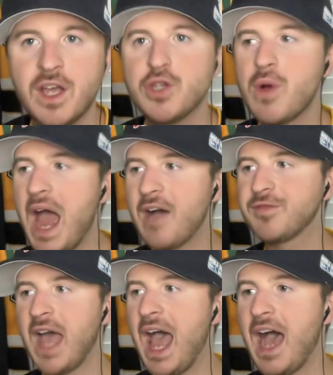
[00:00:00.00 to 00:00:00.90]
you have
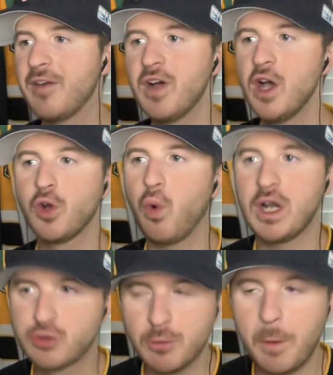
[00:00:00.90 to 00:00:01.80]
to have
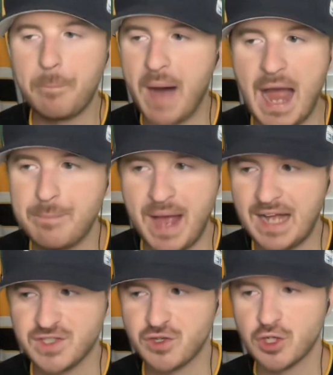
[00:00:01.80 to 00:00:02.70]
quadruple
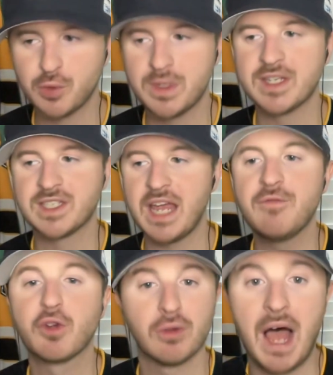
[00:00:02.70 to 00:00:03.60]
bypass surgery to
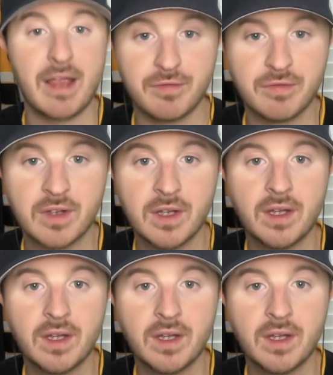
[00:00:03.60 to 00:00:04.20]
save your life.